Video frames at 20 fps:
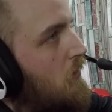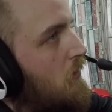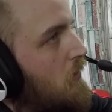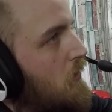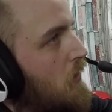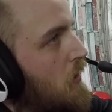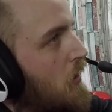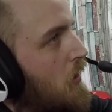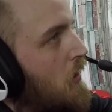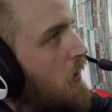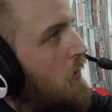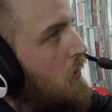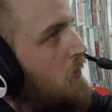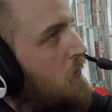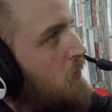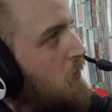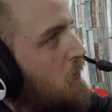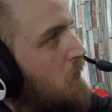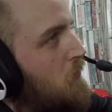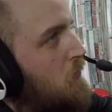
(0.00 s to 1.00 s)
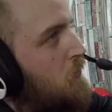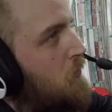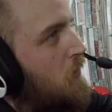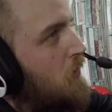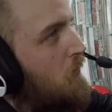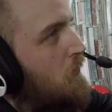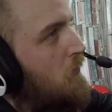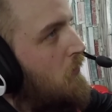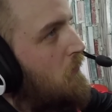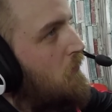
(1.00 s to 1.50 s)
Yeah, he's always
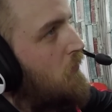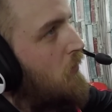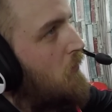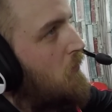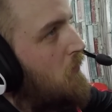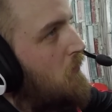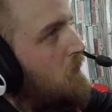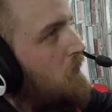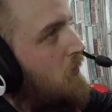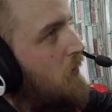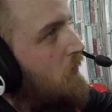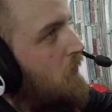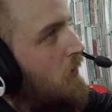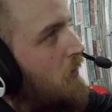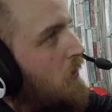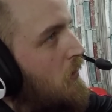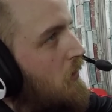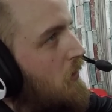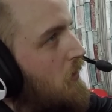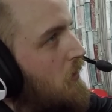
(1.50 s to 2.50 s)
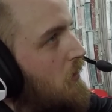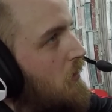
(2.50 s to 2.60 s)
stirring up problems, you're right.